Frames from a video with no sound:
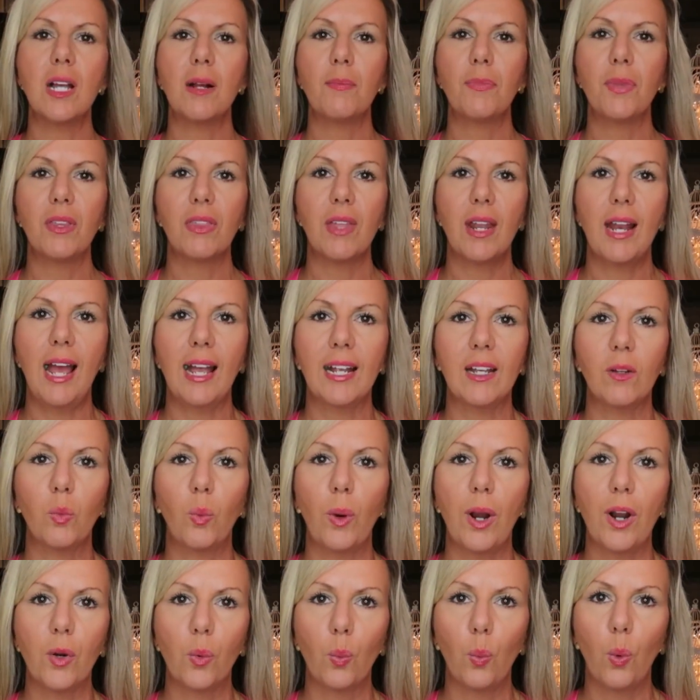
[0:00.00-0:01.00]
something that I could
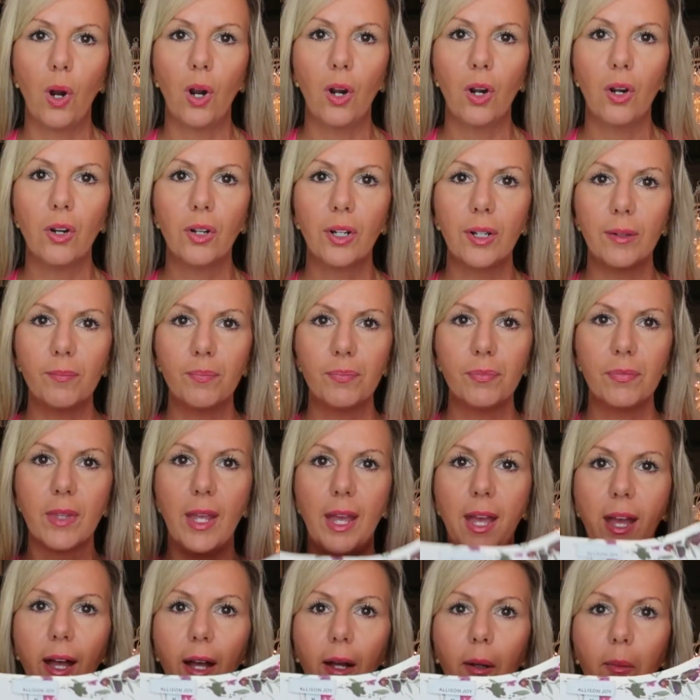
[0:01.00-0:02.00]
wear to work,
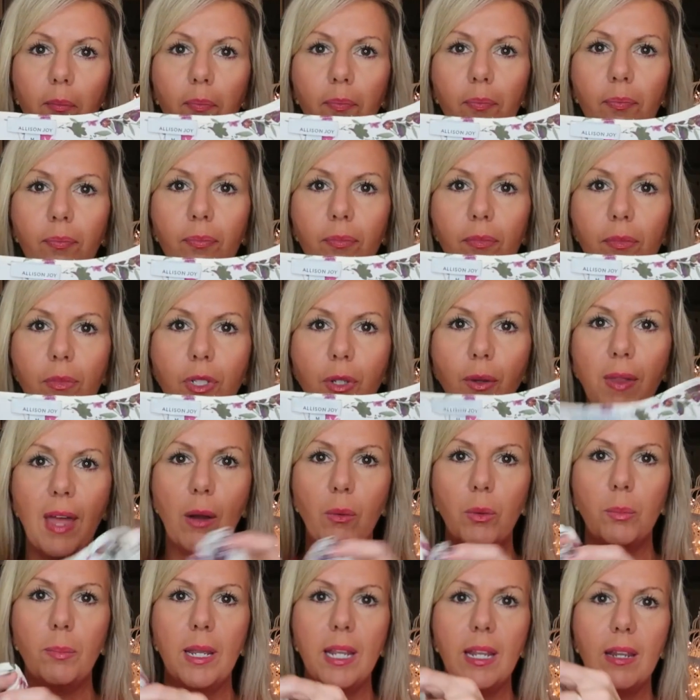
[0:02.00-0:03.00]
so
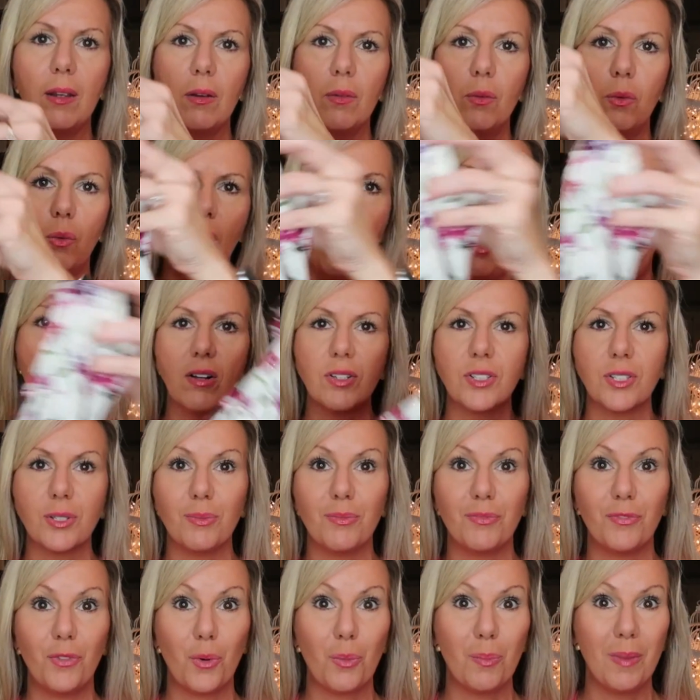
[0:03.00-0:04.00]
that would be
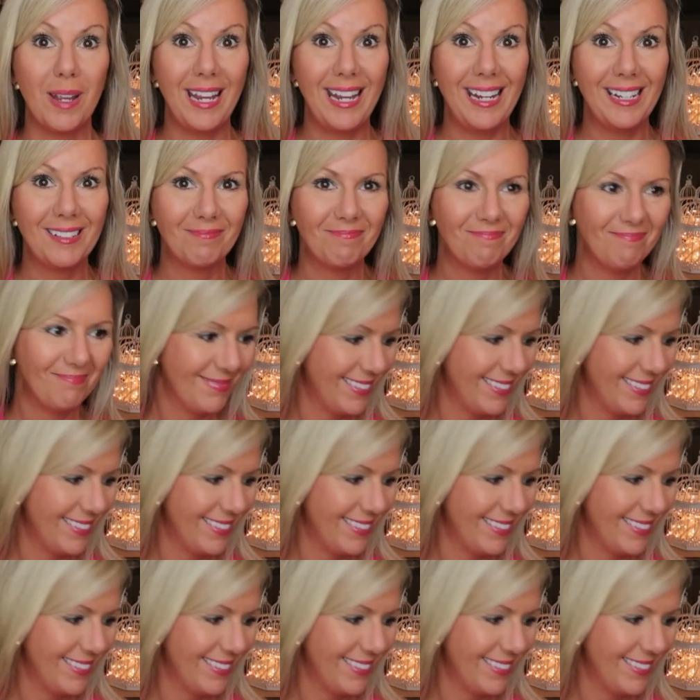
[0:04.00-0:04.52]
awesome for me.